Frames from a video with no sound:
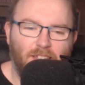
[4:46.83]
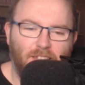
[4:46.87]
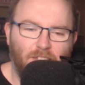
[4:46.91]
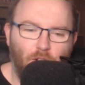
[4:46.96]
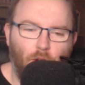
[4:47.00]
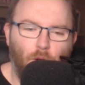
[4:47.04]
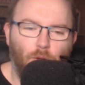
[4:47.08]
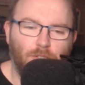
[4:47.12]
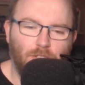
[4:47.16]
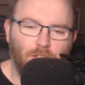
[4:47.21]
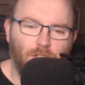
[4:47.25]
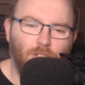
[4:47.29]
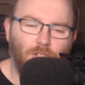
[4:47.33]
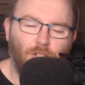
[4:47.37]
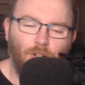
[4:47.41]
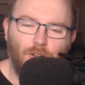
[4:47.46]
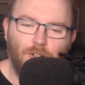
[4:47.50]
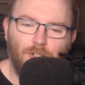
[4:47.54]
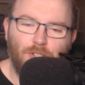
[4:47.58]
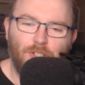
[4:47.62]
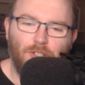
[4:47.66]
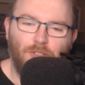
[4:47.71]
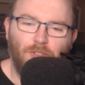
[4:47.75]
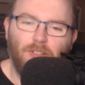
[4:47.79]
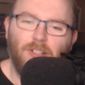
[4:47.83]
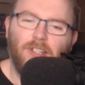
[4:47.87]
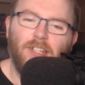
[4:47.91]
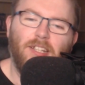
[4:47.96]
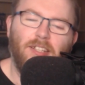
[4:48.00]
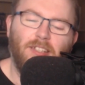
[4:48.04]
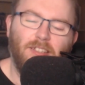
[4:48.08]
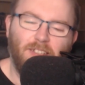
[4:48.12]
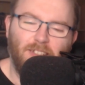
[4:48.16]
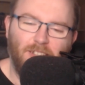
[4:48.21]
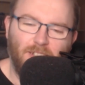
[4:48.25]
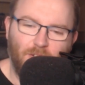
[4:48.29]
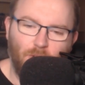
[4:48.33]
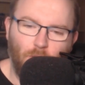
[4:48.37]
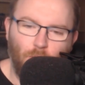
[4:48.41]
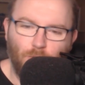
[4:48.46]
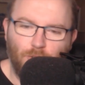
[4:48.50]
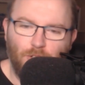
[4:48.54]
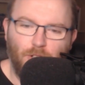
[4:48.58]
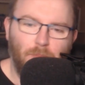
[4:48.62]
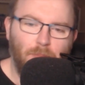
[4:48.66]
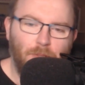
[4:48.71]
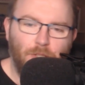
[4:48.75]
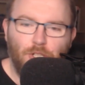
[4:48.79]
calls it sorcery and like
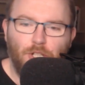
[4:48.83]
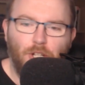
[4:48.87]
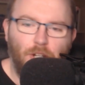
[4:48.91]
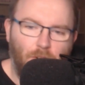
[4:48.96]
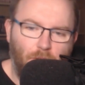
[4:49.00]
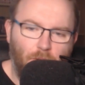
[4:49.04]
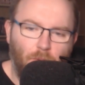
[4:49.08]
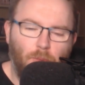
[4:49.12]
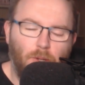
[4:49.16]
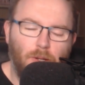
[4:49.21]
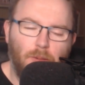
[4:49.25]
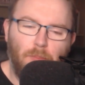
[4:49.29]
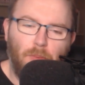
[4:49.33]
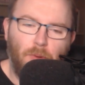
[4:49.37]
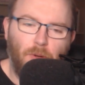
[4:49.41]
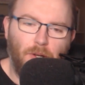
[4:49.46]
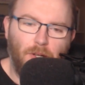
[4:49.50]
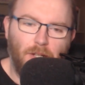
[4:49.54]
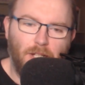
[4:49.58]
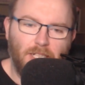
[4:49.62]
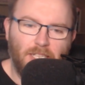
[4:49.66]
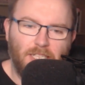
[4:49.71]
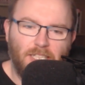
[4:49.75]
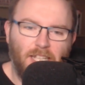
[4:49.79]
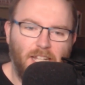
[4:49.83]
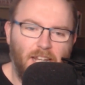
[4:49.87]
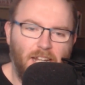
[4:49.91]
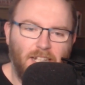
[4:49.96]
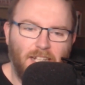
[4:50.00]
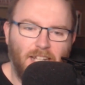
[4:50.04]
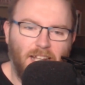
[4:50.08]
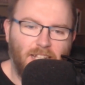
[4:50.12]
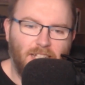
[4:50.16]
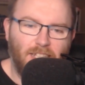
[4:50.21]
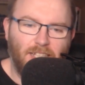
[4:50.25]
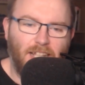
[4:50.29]
holds up a chair at one point saying that